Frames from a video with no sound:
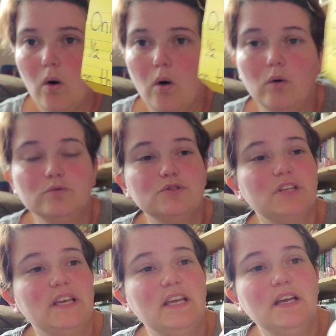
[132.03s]

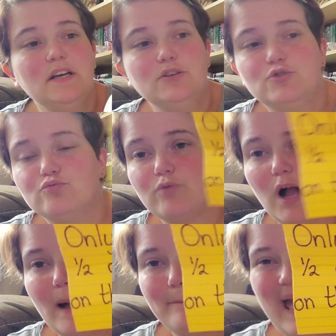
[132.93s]
only
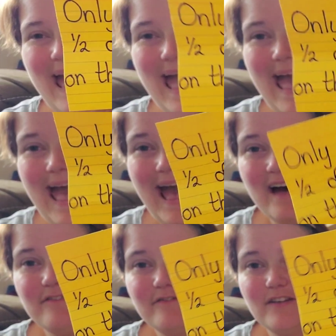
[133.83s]
drop
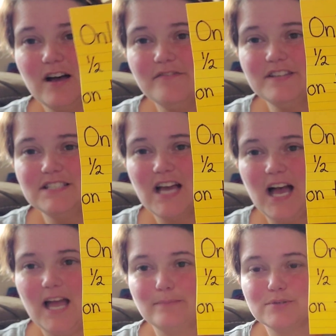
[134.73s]
half of the
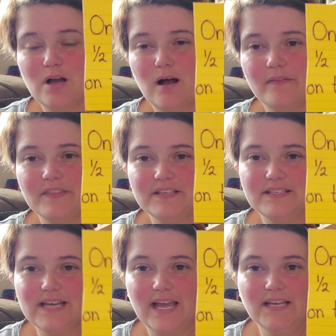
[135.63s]
times on the
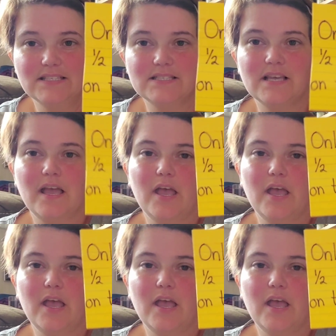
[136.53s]
dice.